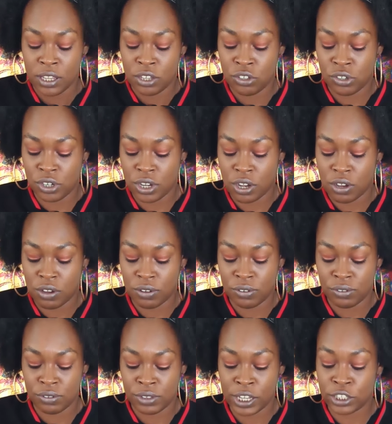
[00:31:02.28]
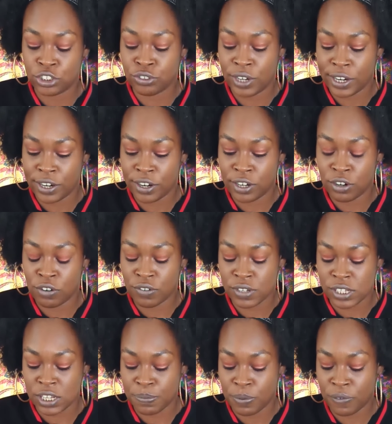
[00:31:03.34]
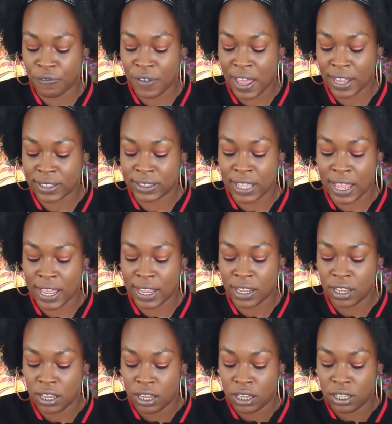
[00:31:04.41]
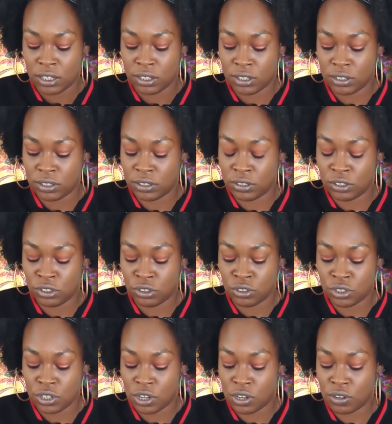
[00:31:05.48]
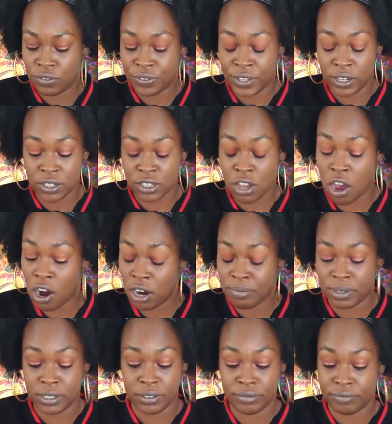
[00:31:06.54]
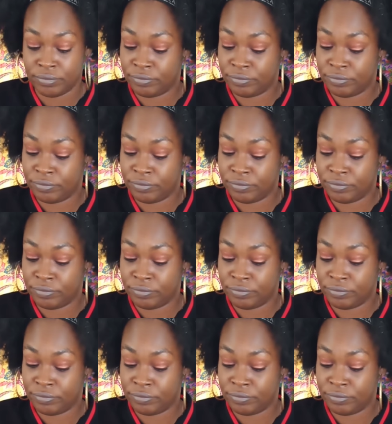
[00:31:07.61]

You know, they're triggered over the simple fact that, you know, there's karma,